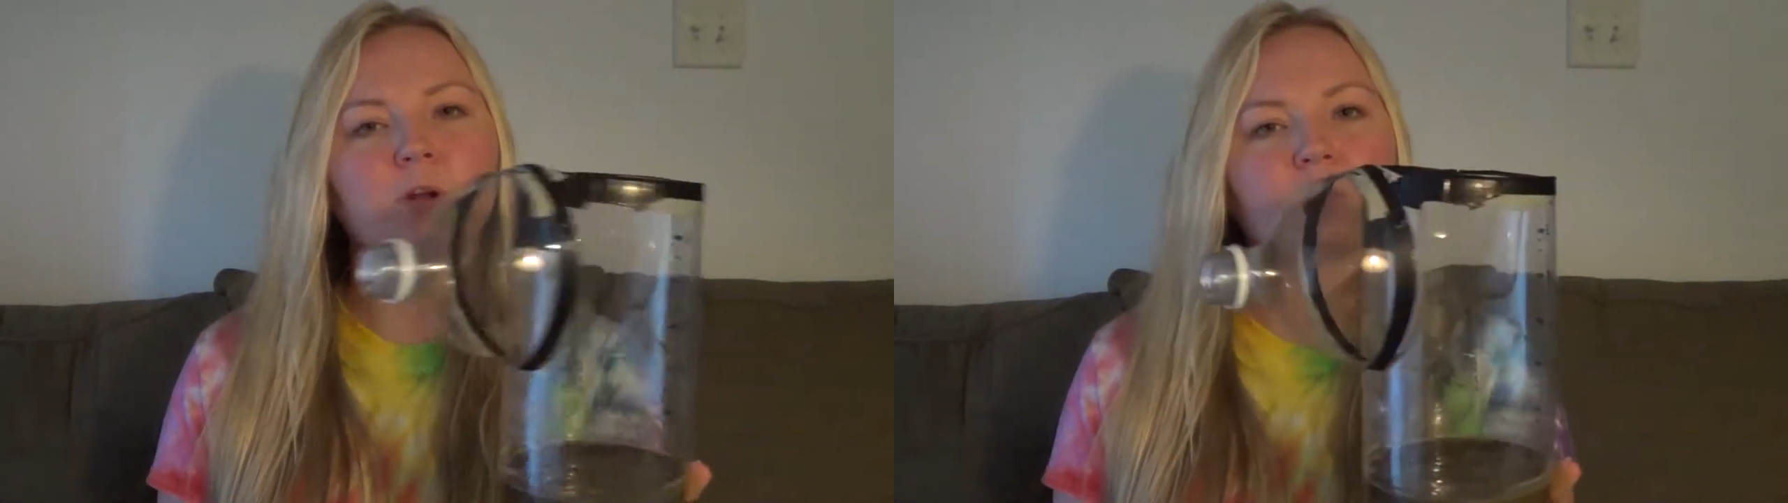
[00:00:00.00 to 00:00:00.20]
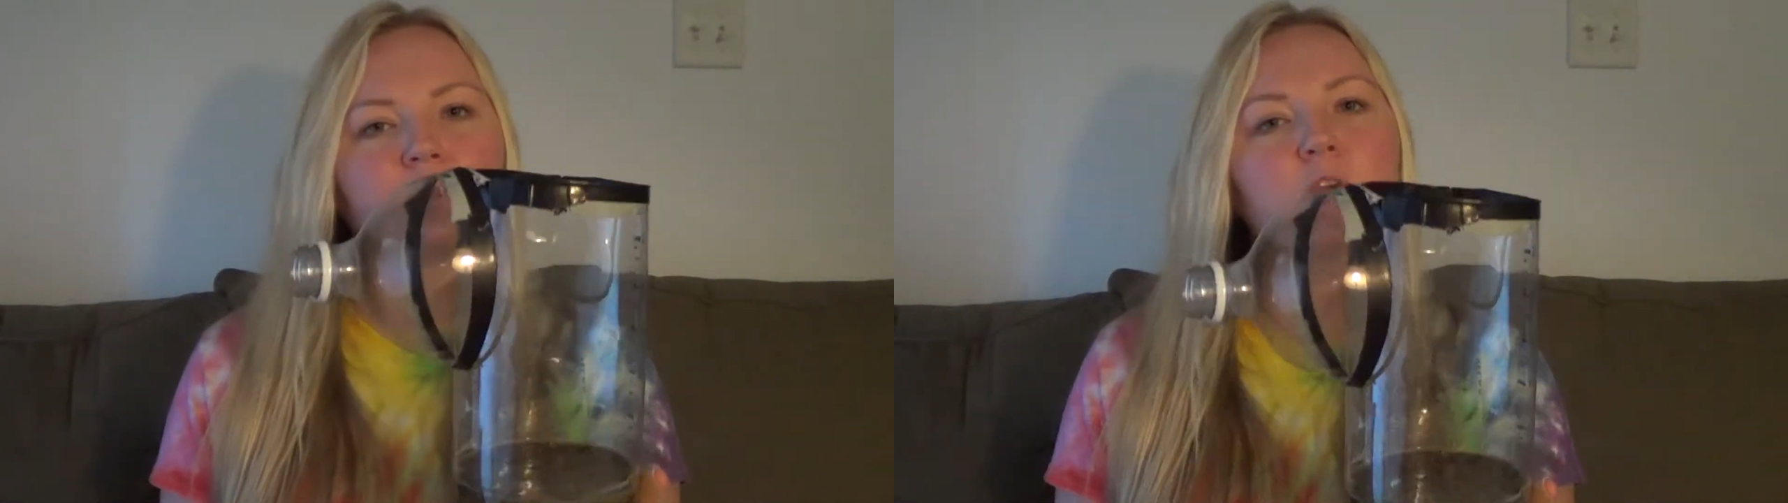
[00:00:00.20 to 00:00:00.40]

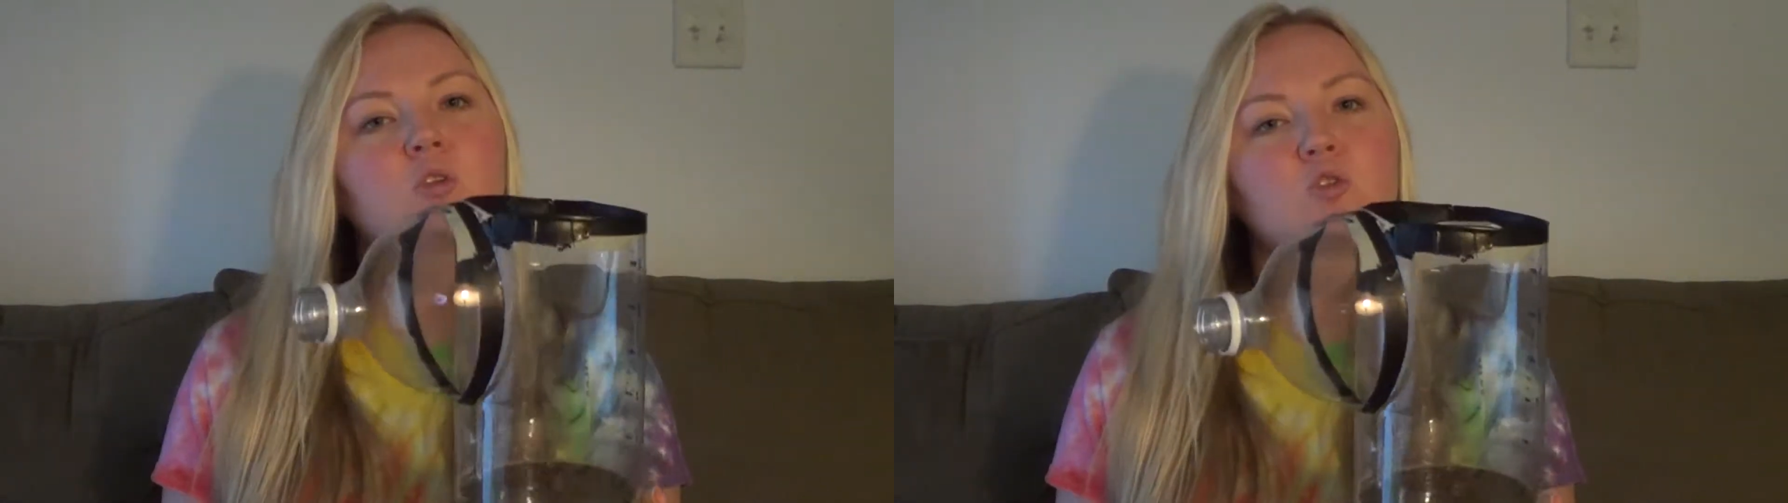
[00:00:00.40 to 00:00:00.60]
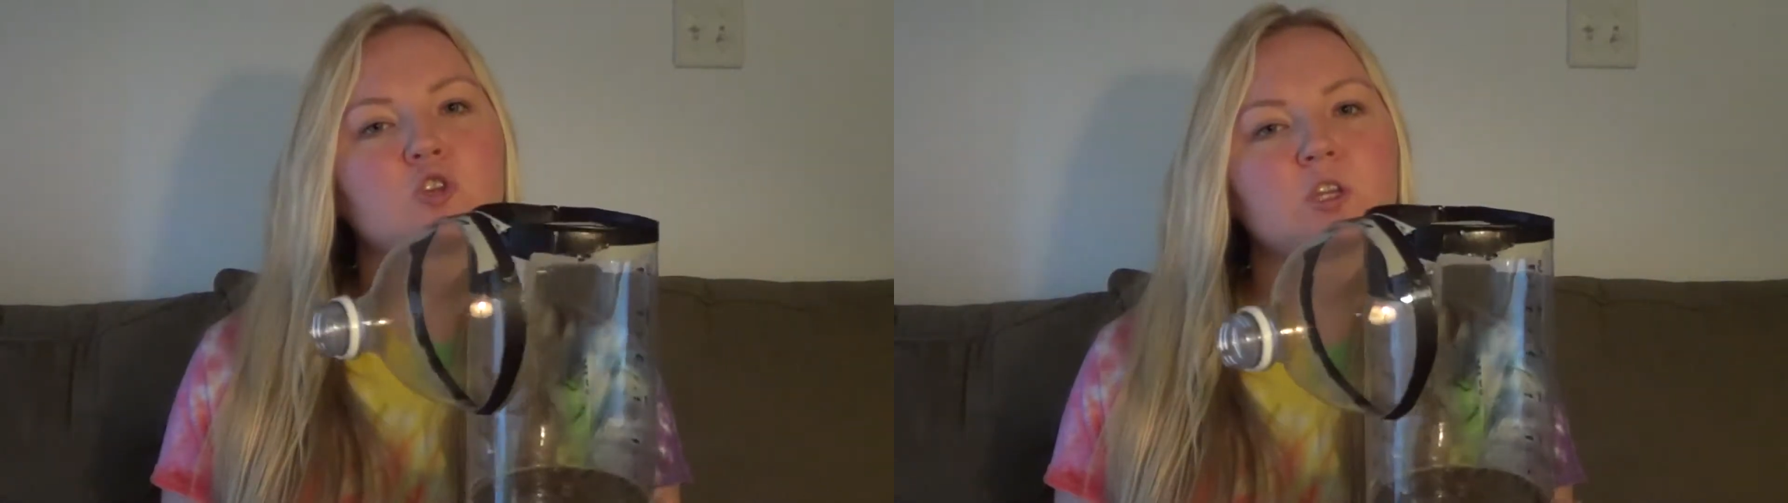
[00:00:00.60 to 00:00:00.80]
part they
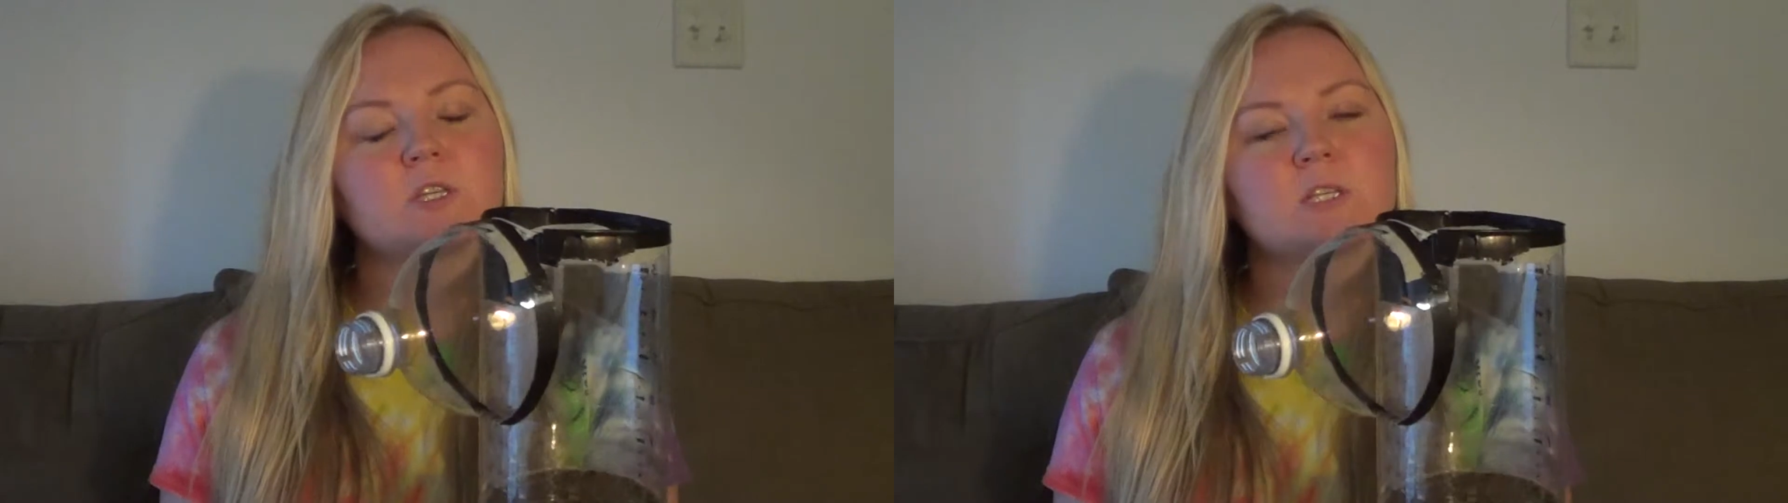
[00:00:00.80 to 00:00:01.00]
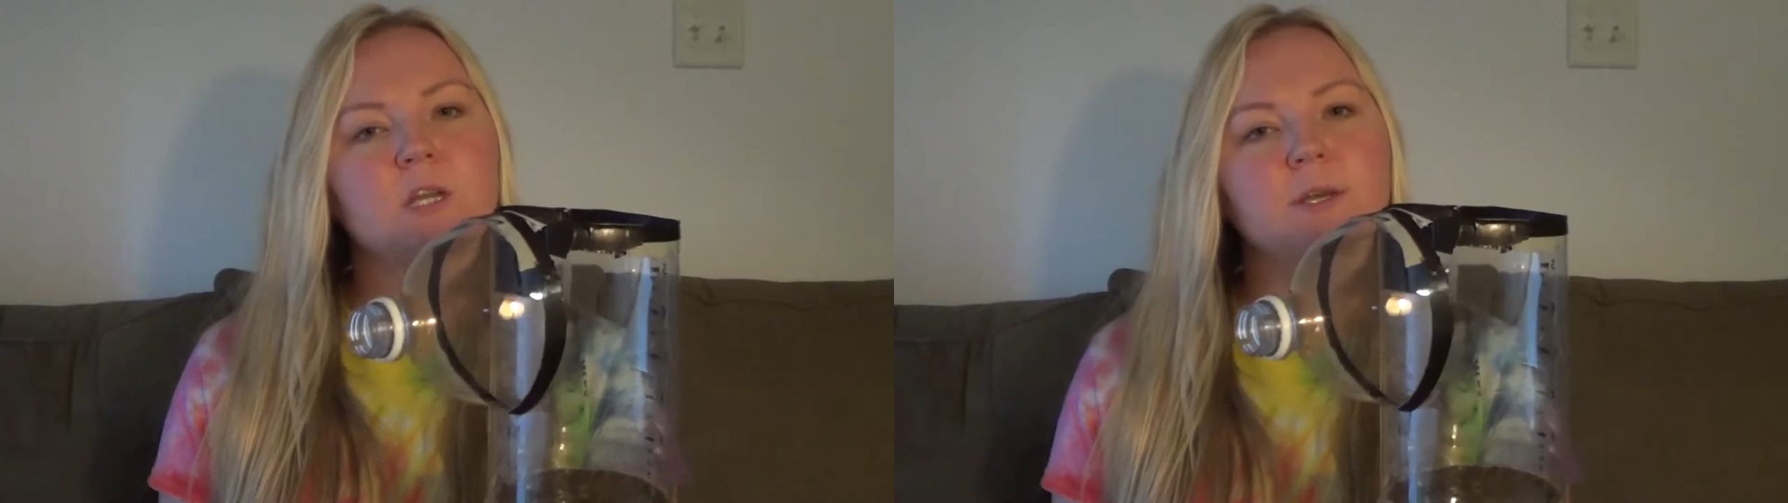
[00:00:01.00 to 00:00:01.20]

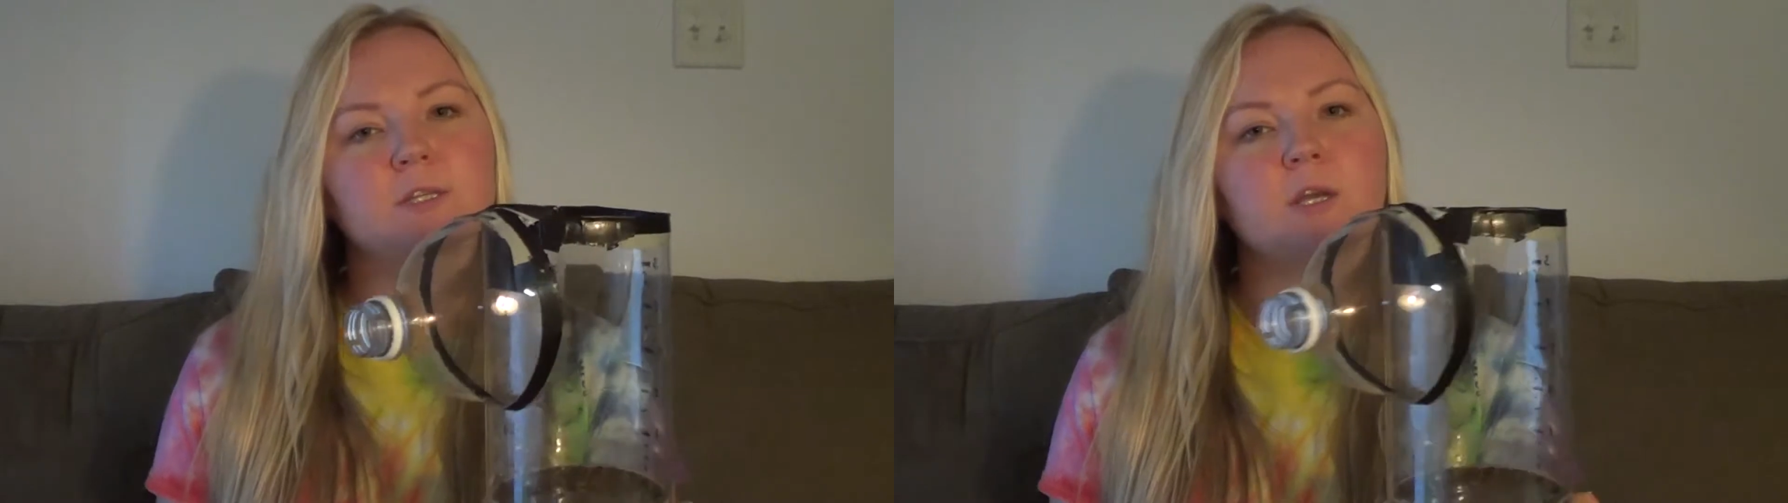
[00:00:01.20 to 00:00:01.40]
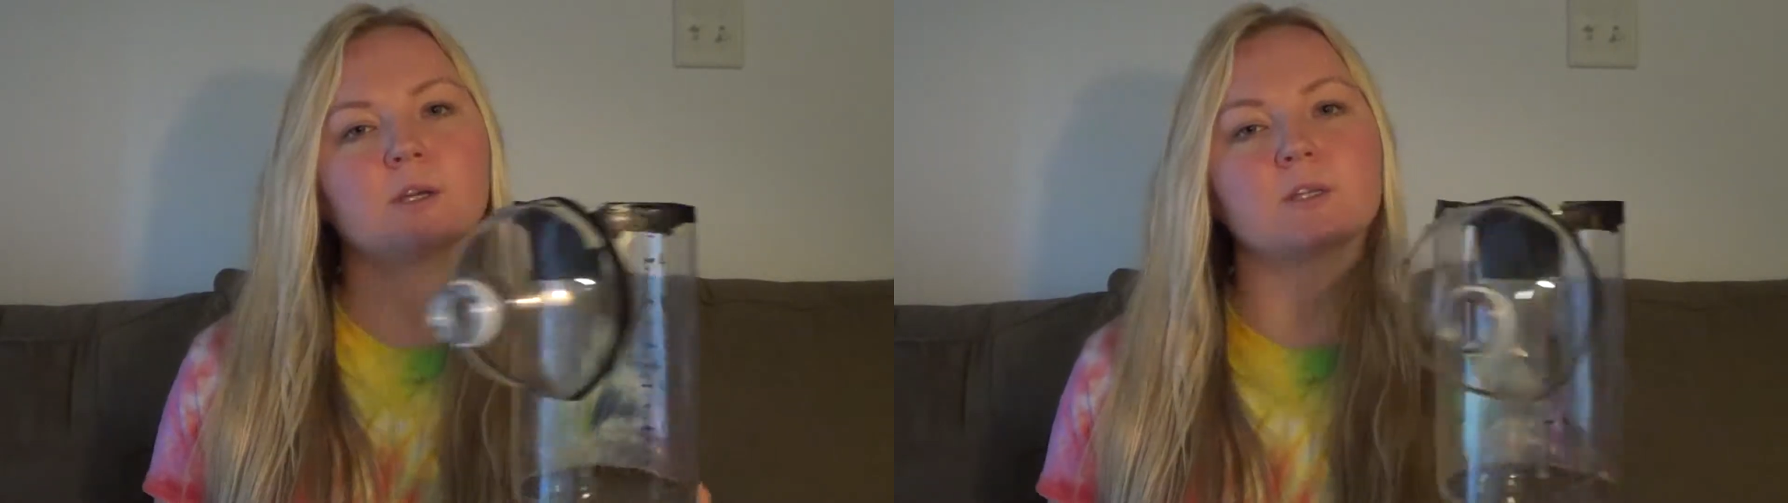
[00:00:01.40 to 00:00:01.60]
usually stay
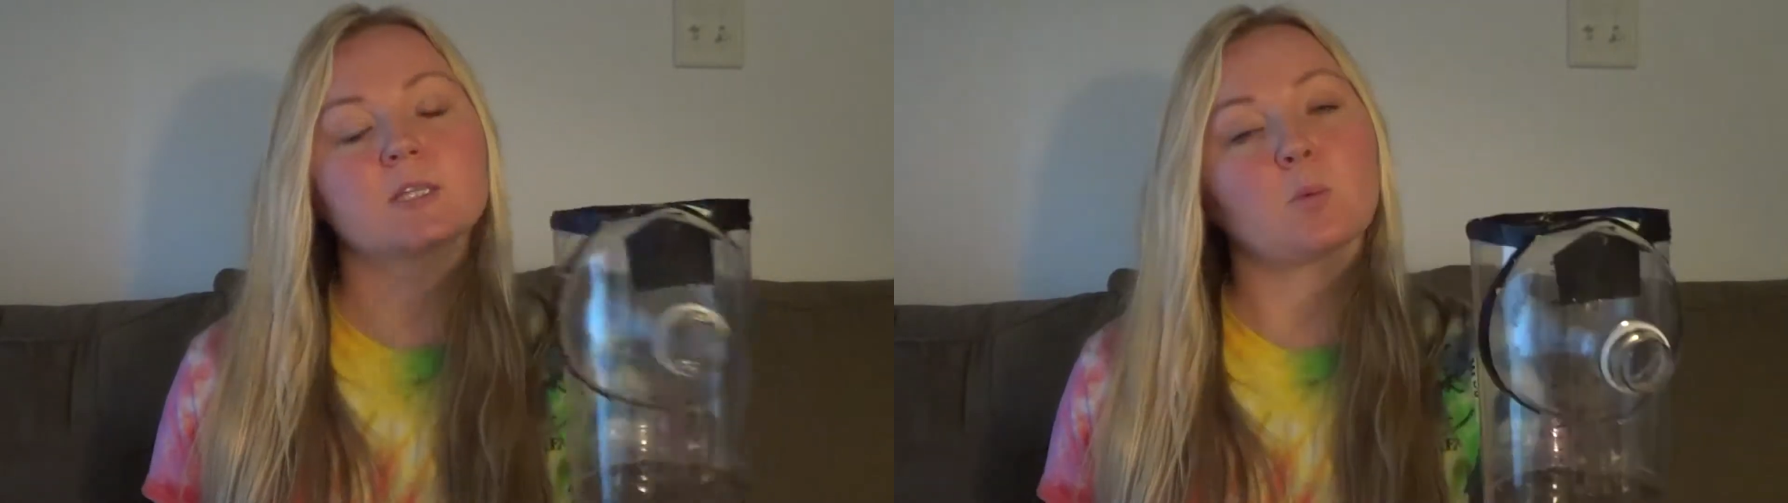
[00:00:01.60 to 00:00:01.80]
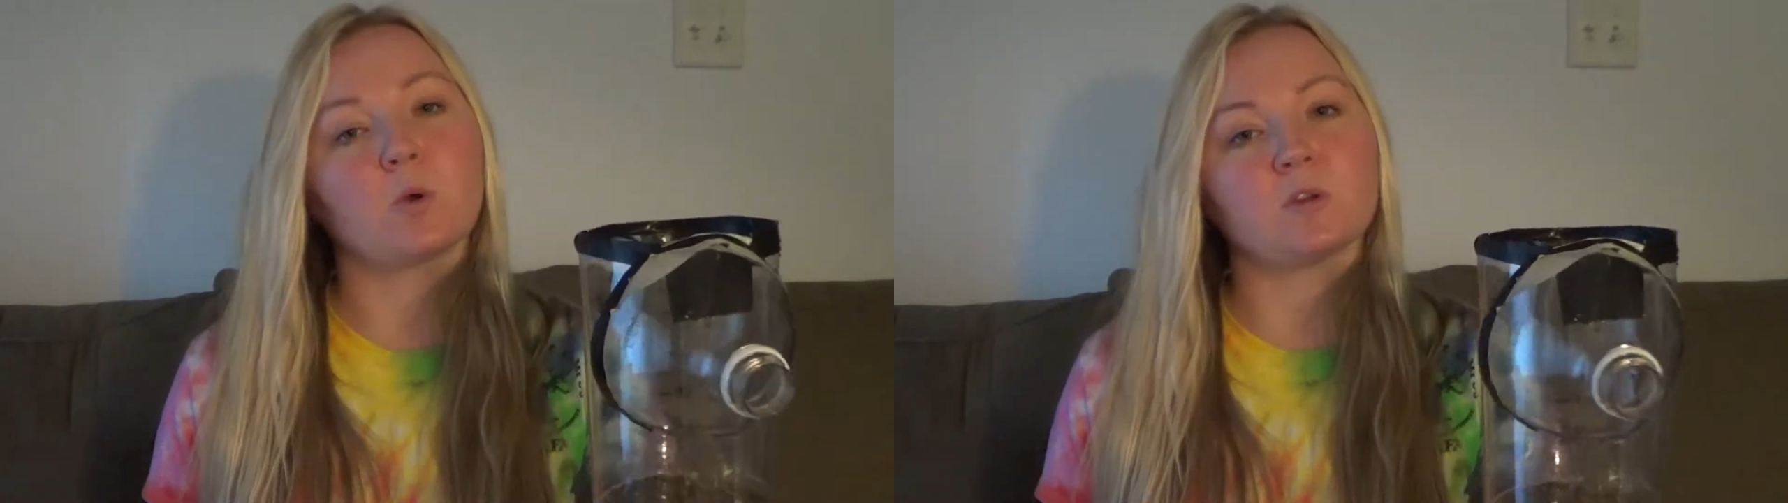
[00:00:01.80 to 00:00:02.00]
as long as
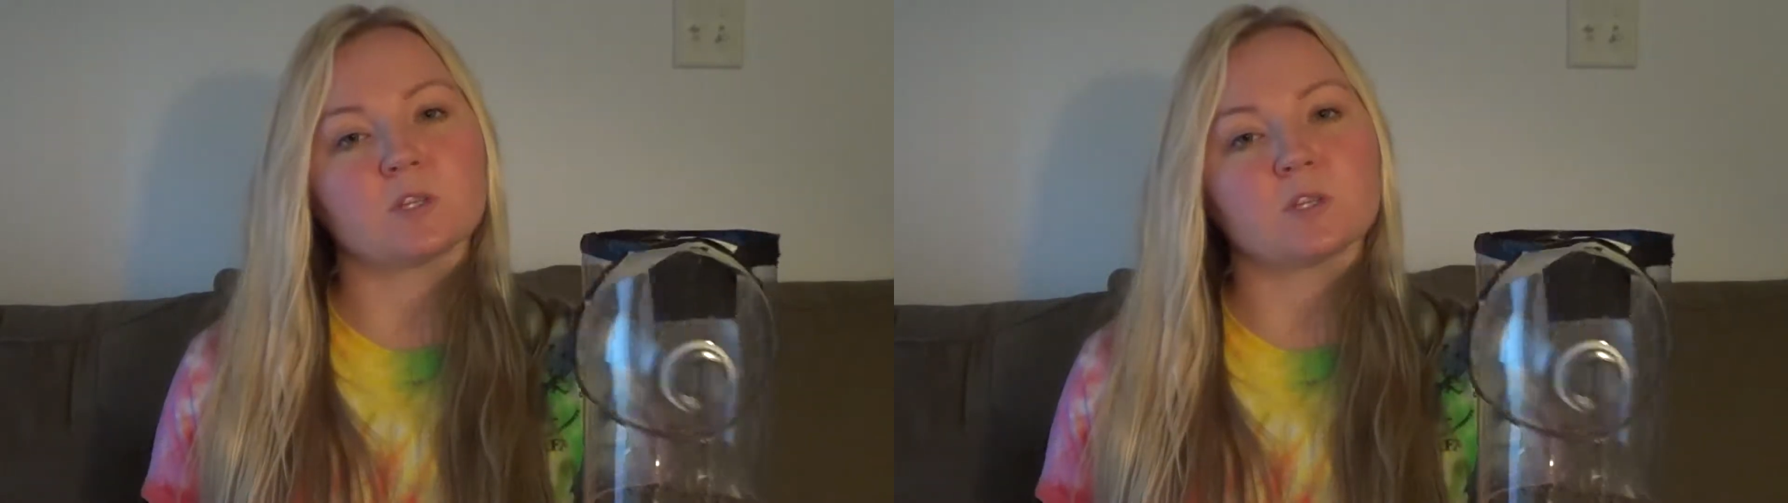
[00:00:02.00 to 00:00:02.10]
someone